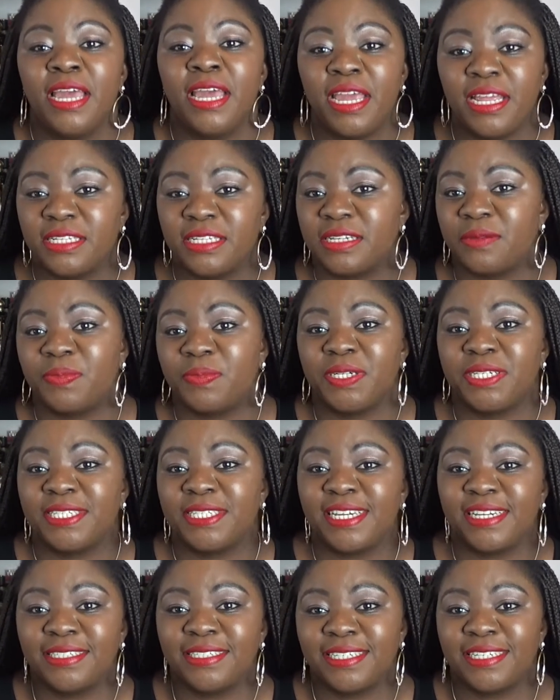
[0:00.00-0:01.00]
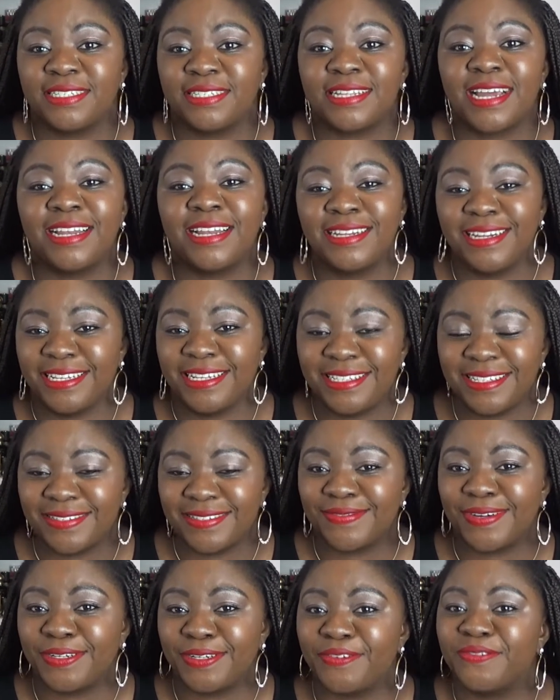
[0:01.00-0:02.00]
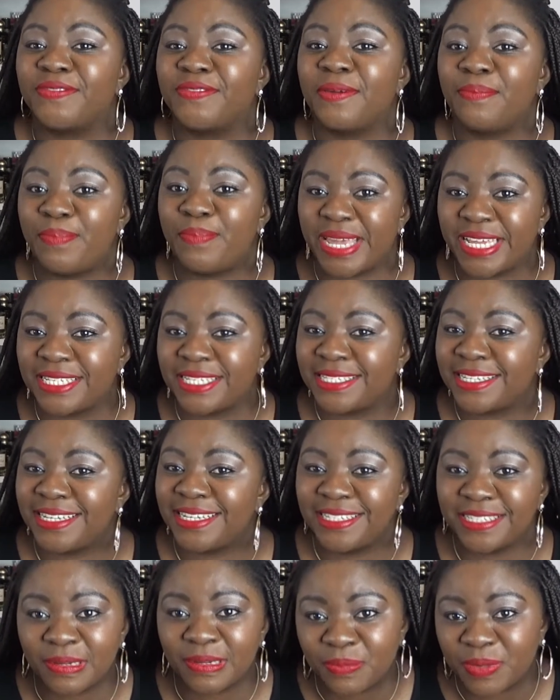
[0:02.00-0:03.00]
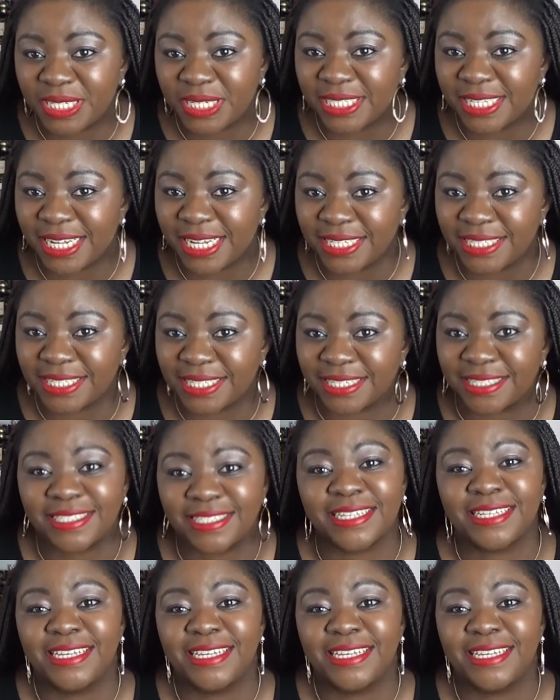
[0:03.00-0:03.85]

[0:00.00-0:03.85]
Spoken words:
interpretations, and this is one of the best interpretations.